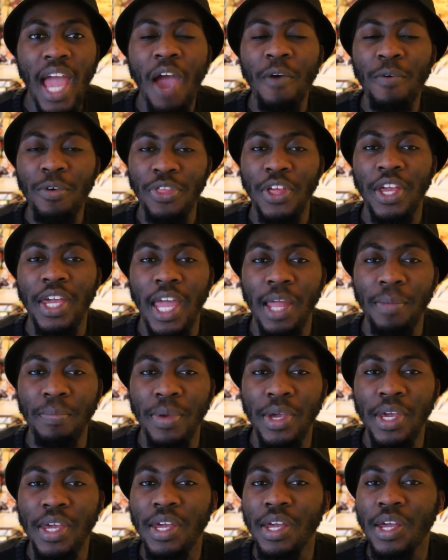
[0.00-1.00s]
everything can
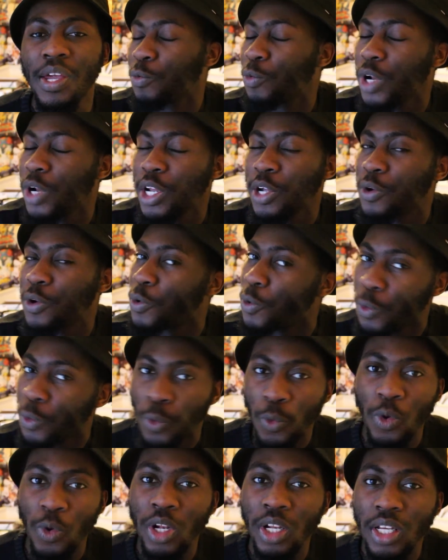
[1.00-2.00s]
be really
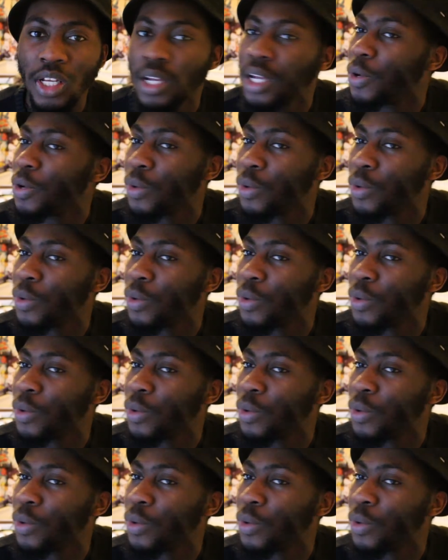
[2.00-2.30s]
cool